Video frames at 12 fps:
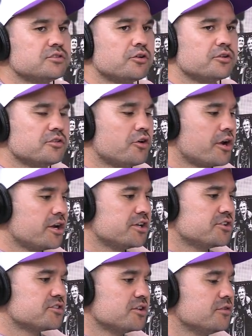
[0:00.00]
not only
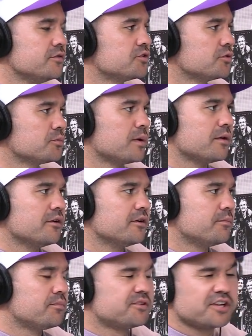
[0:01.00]
just individuals, but
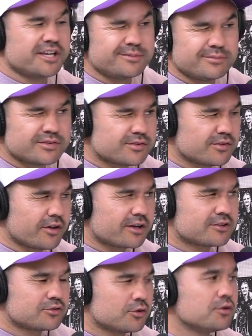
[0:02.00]
teams,
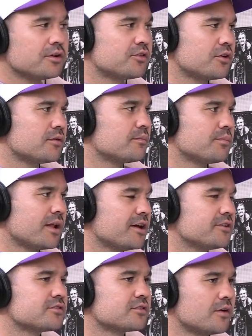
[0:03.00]
like certain
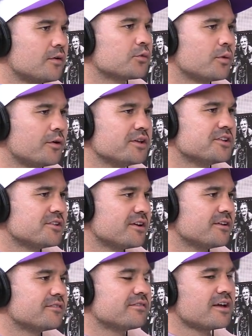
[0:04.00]
players' style as well. You
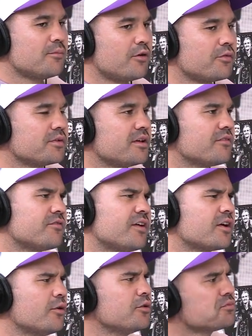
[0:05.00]
tend to come off and I
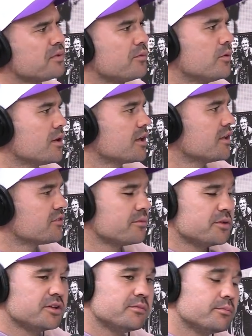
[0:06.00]
always play well against
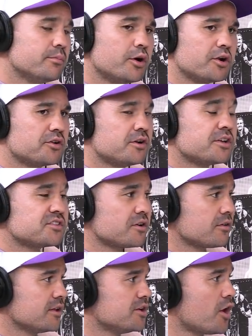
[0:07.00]
them. You might not
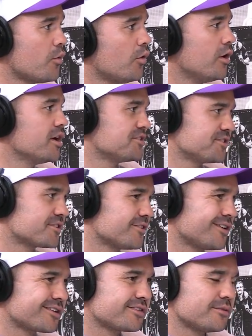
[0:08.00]
necessarily know why. It's just
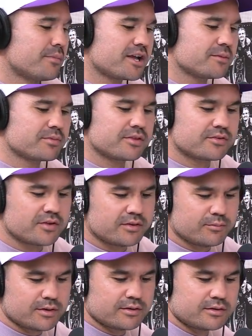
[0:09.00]
like the makeup of the
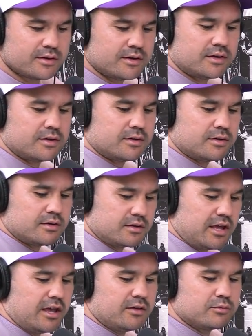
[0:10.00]
team. But
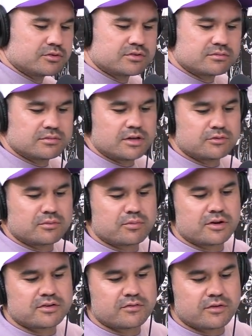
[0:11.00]
he was
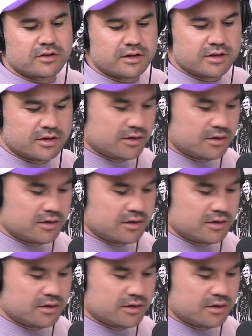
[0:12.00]
impressive. I